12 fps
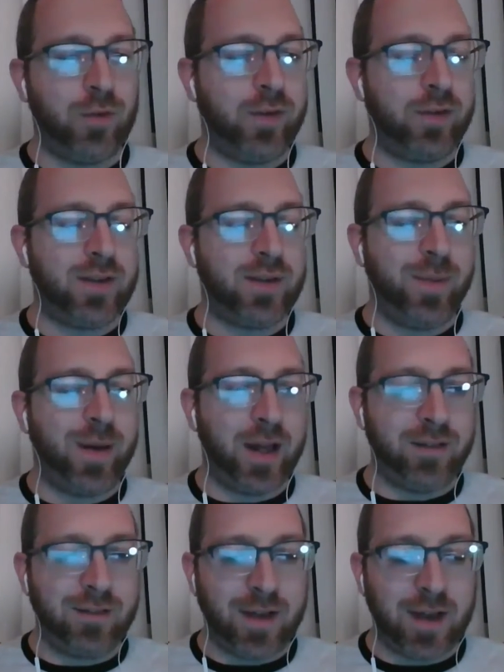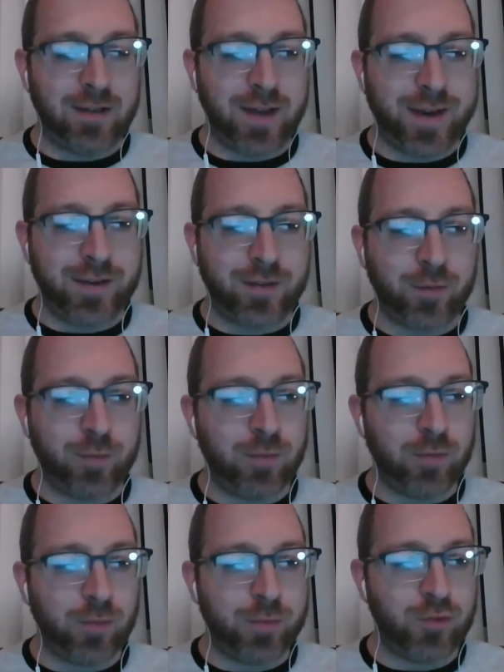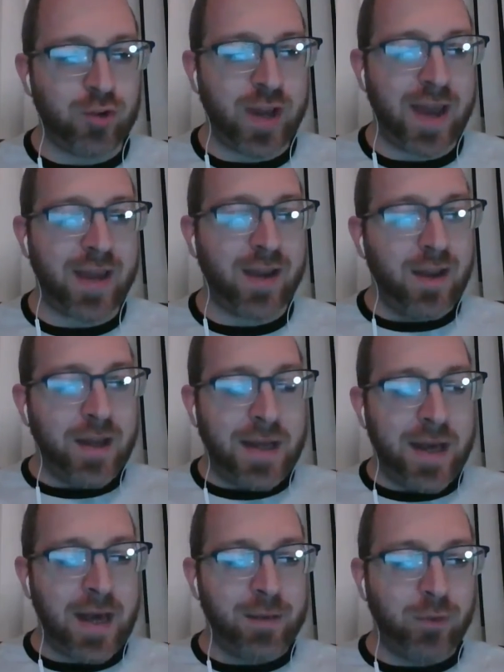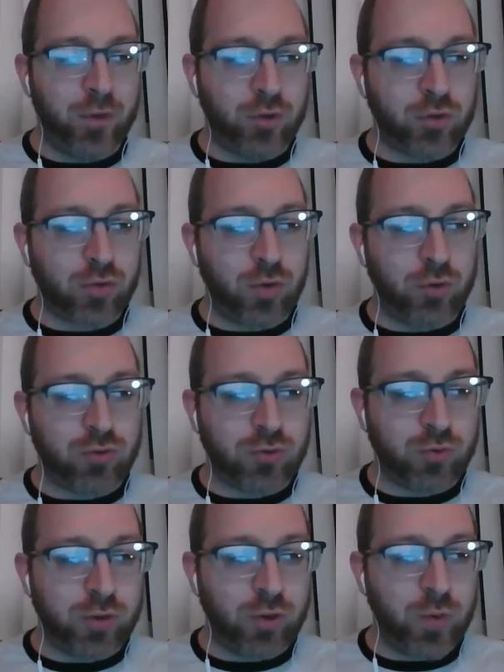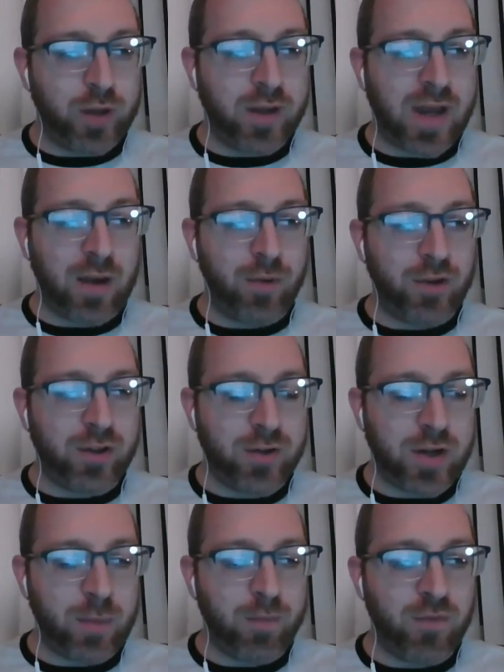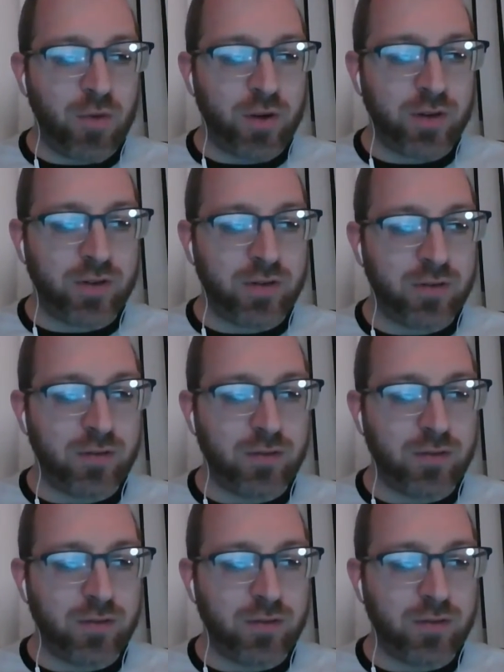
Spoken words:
let's get some hot takes from chat. I'm going to scroll through real quick. You got one queued up for us?